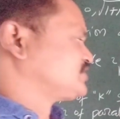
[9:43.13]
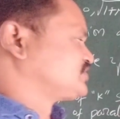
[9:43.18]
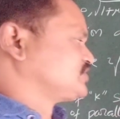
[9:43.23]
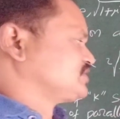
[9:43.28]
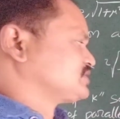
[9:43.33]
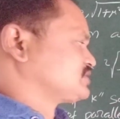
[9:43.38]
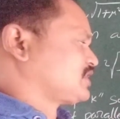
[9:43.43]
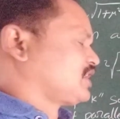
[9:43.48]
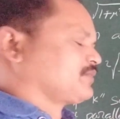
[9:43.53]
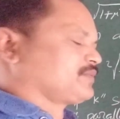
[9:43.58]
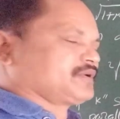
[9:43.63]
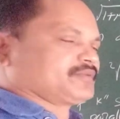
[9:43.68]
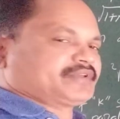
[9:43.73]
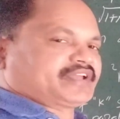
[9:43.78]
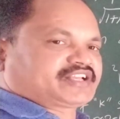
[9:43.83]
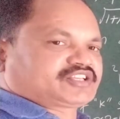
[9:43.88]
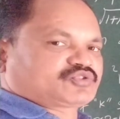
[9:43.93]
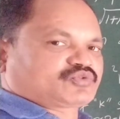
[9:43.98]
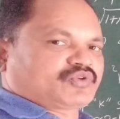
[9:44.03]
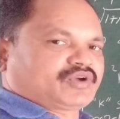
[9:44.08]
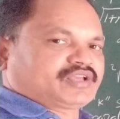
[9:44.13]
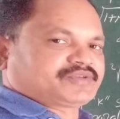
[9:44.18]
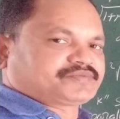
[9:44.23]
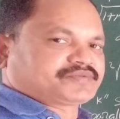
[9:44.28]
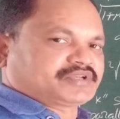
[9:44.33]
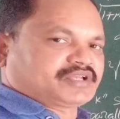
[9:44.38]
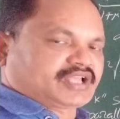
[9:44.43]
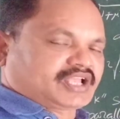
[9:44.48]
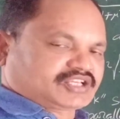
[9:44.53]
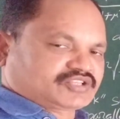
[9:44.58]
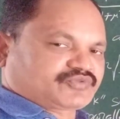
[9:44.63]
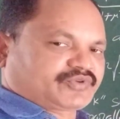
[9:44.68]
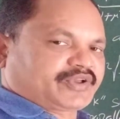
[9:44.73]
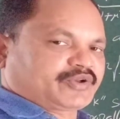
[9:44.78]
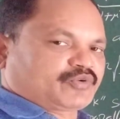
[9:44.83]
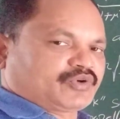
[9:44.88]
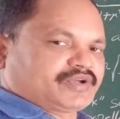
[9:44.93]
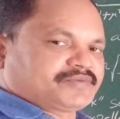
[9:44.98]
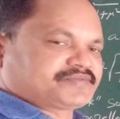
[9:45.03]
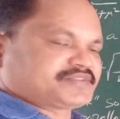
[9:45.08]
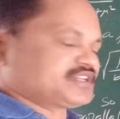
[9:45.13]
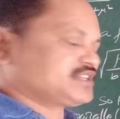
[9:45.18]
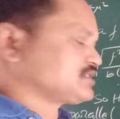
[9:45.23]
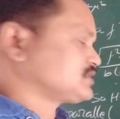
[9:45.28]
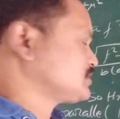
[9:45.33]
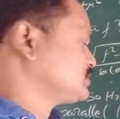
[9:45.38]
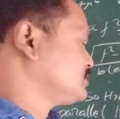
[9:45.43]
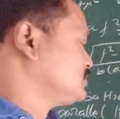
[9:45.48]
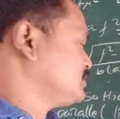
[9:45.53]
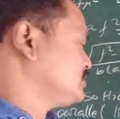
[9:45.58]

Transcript: is half of the xy coefficient,